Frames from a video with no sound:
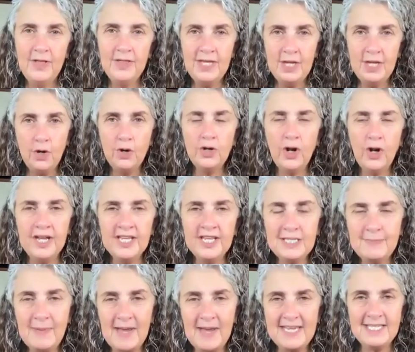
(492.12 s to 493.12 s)
the online
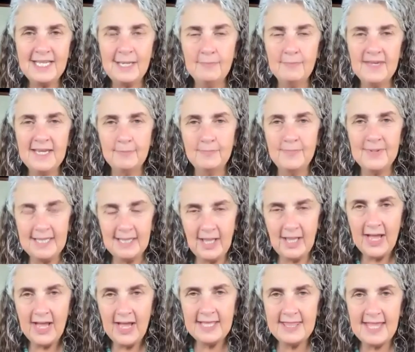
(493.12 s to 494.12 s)
space can be a bit
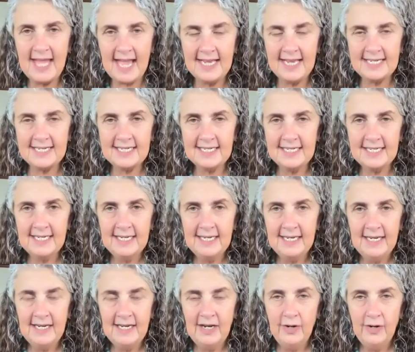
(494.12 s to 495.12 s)
like that.
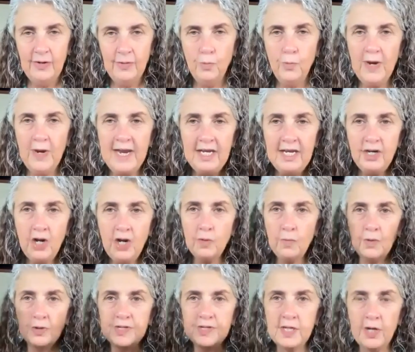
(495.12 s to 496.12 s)
We know
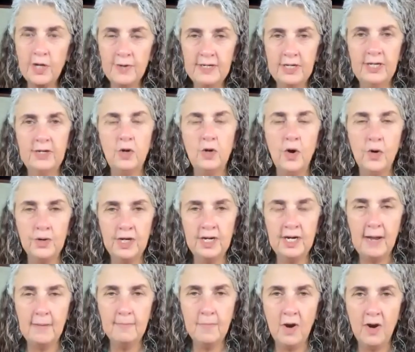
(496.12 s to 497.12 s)
what's going on
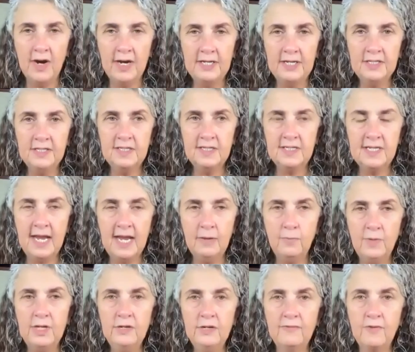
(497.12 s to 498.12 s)
in our minds. And
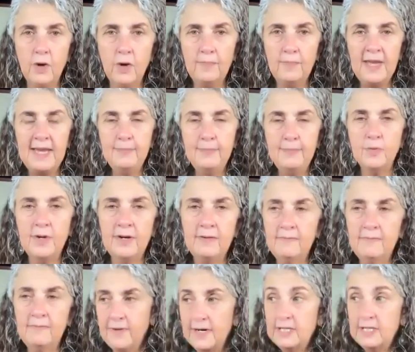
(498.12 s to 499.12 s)
when you've got people
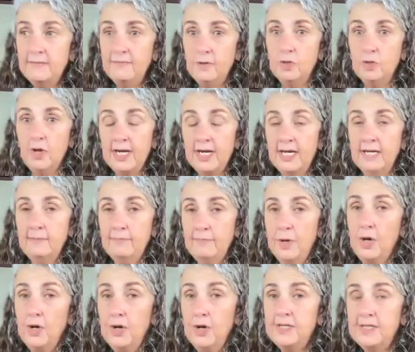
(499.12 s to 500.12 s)
in front of you, like in
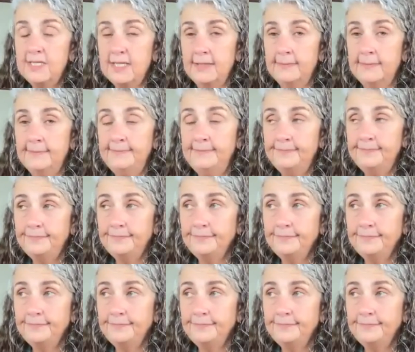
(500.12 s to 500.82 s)
person,